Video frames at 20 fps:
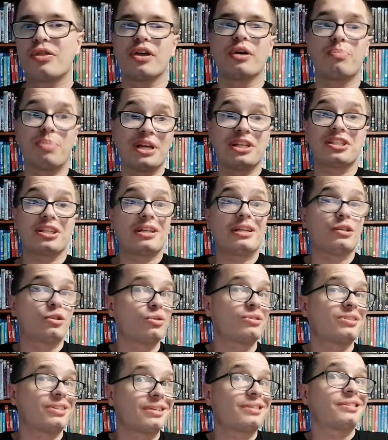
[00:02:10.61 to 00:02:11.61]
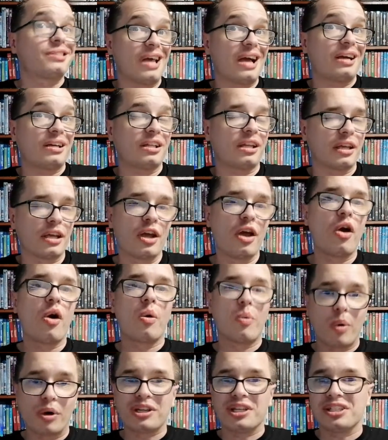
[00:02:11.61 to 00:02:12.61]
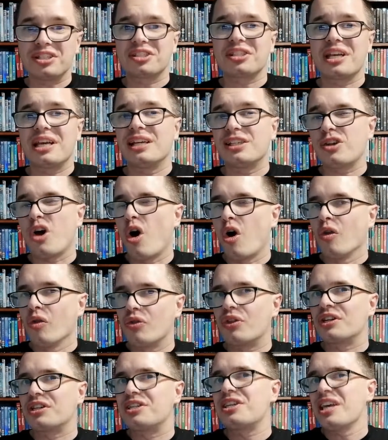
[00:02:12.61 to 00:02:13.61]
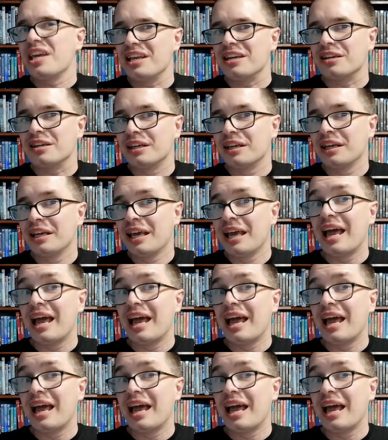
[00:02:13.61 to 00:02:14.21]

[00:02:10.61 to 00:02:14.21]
that basically does exactly what it says on the tin